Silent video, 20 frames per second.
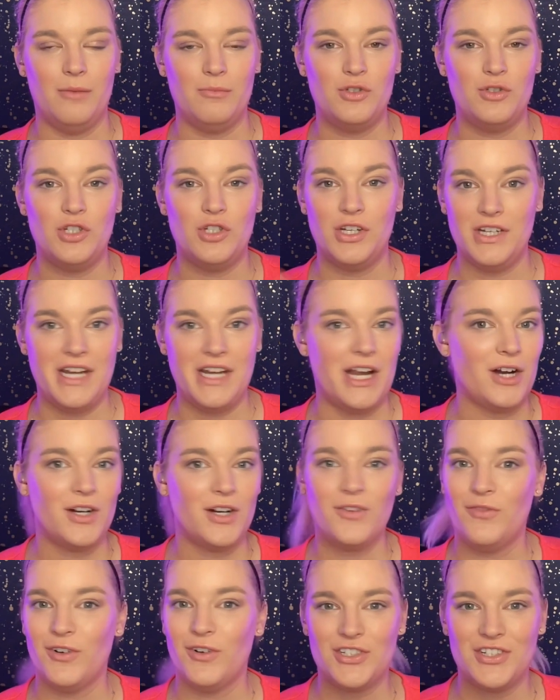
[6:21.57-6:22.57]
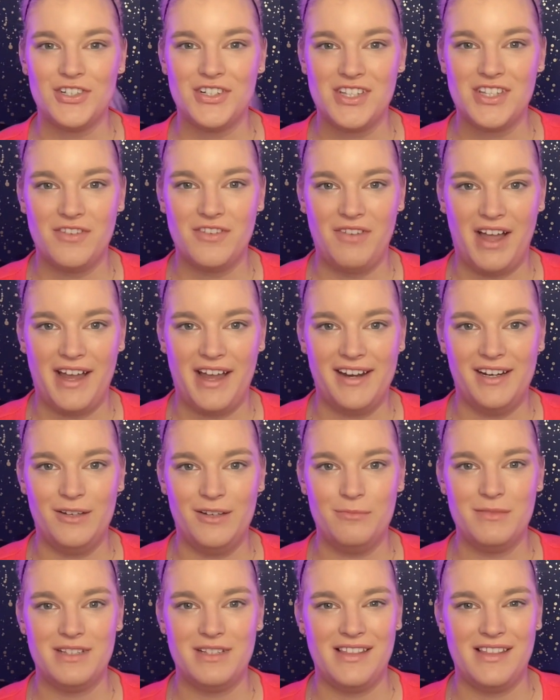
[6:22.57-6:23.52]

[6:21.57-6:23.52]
generic versions of items,